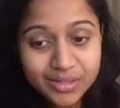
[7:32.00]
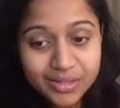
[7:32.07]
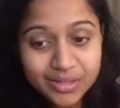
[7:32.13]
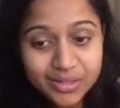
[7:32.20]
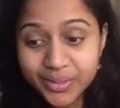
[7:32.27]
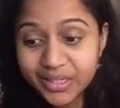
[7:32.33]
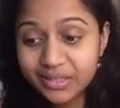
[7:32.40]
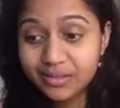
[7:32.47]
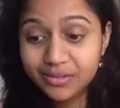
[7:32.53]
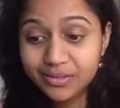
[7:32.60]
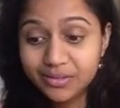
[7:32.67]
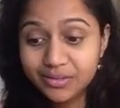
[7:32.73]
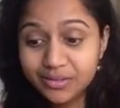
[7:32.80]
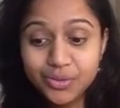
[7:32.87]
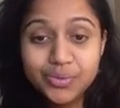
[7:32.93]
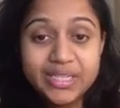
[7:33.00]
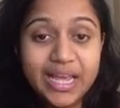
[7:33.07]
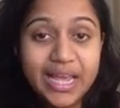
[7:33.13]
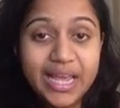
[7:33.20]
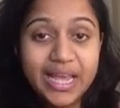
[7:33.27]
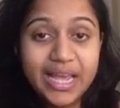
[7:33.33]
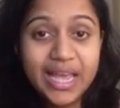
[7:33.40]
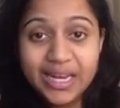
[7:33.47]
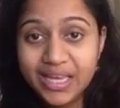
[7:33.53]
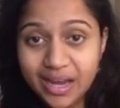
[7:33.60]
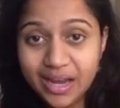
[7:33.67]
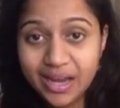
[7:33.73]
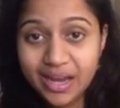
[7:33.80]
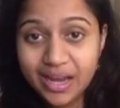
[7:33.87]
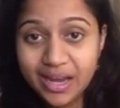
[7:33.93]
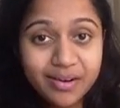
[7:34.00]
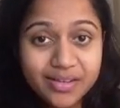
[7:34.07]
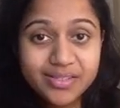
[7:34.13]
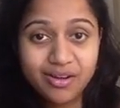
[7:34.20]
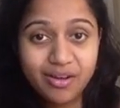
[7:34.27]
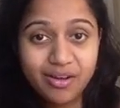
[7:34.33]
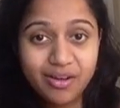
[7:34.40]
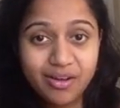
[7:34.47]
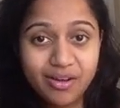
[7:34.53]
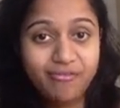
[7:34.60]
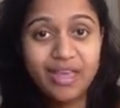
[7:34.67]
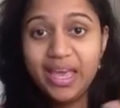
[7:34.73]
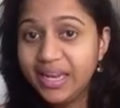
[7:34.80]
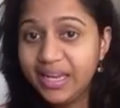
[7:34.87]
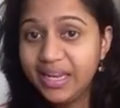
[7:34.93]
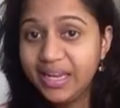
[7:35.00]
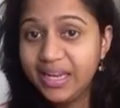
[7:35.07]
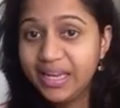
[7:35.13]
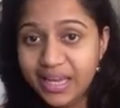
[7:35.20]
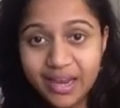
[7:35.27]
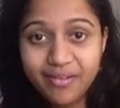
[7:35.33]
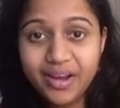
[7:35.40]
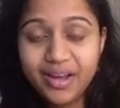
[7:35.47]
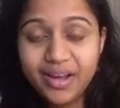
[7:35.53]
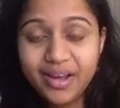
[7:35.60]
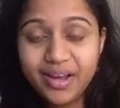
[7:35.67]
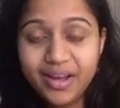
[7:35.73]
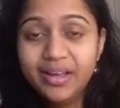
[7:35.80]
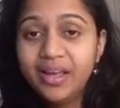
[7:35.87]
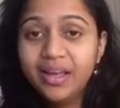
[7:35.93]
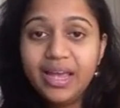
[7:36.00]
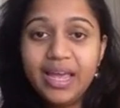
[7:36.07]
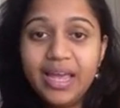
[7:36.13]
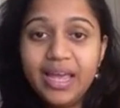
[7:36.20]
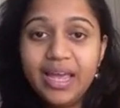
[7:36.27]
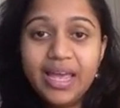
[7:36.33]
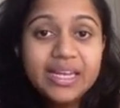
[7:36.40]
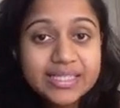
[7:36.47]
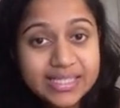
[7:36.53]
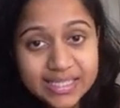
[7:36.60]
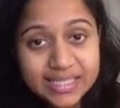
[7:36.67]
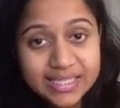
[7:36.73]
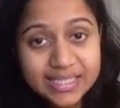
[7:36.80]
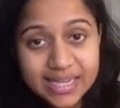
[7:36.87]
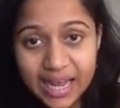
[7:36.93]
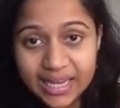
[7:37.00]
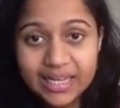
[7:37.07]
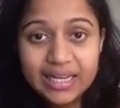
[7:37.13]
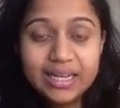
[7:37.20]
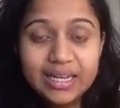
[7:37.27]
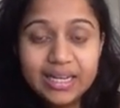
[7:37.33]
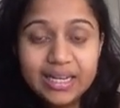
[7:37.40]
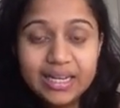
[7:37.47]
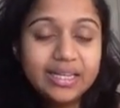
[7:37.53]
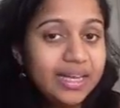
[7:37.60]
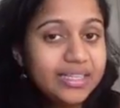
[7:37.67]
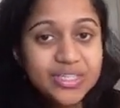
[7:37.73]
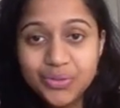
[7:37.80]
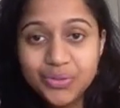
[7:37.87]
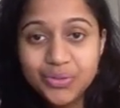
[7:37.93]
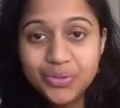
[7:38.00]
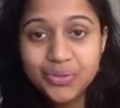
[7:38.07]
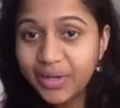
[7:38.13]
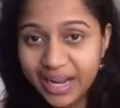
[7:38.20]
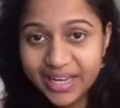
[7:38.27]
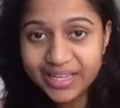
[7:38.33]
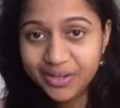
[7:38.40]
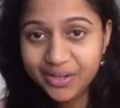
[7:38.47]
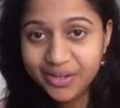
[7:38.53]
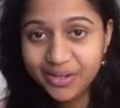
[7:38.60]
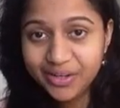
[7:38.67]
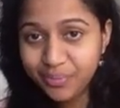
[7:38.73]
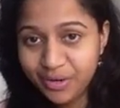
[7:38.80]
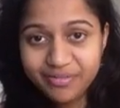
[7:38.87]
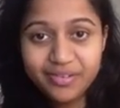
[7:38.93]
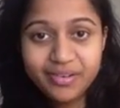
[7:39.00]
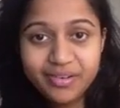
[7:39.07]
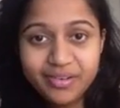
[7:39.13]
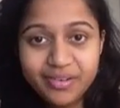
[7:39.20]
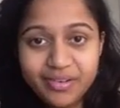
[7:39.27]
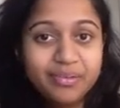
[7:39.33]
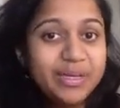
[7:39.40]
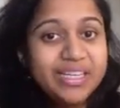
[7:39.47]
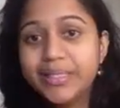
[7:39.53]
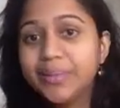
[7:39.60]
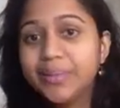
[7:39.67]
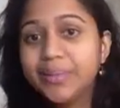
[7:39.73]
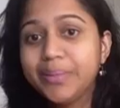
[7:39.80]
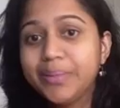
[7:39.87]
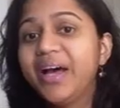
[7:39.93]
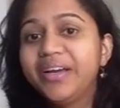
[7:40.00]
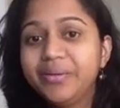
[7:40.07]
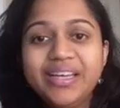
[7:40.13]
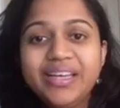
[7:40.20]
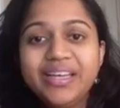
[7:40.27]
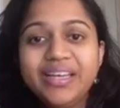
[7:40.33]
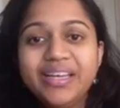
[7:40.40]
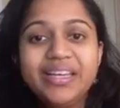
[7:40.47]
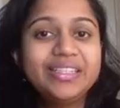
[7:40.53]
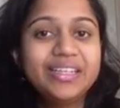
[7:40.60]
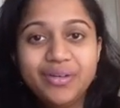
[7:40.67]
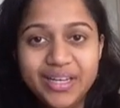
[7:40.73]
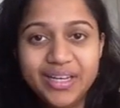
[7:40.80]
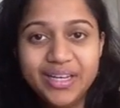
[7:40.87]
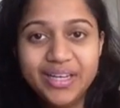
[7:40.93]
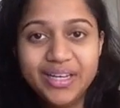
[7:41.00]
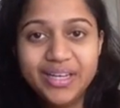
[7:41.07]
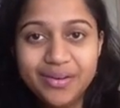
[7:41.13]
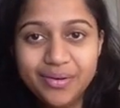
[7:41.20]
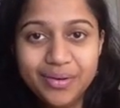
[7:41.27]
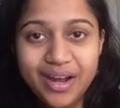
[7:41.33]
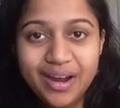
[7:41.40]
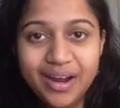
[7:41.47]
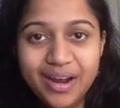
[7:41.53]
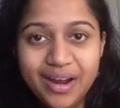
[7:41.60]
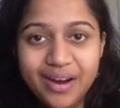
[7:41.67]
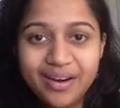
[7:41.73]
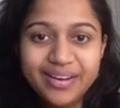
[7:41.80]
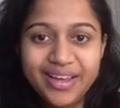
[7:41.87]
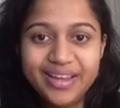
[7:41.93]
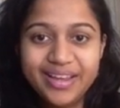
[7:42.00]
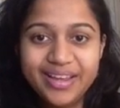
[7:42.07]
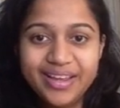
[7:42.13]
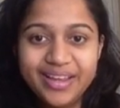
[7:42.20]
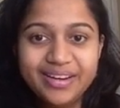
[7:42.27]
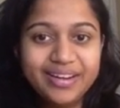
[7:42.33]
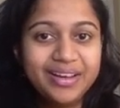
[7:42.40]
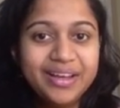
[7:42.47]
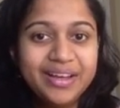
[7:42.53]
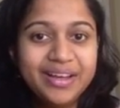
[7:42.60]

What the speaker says: You can choose any artist of any era, any style that you like, you prefer, be inspired by it and create your own art. And